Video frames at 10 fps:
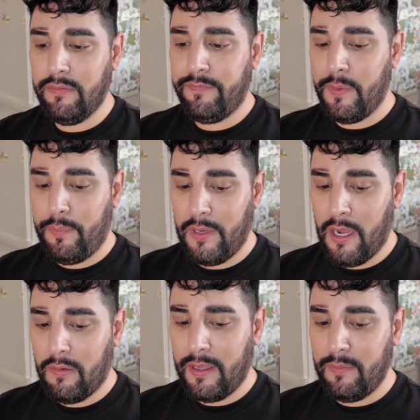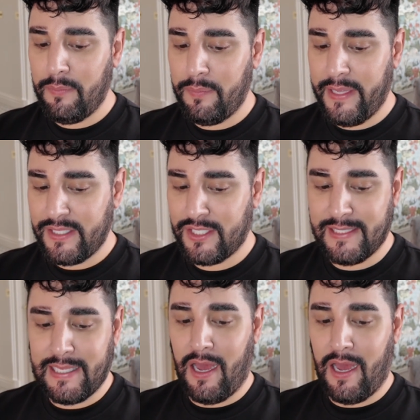the blurry pictures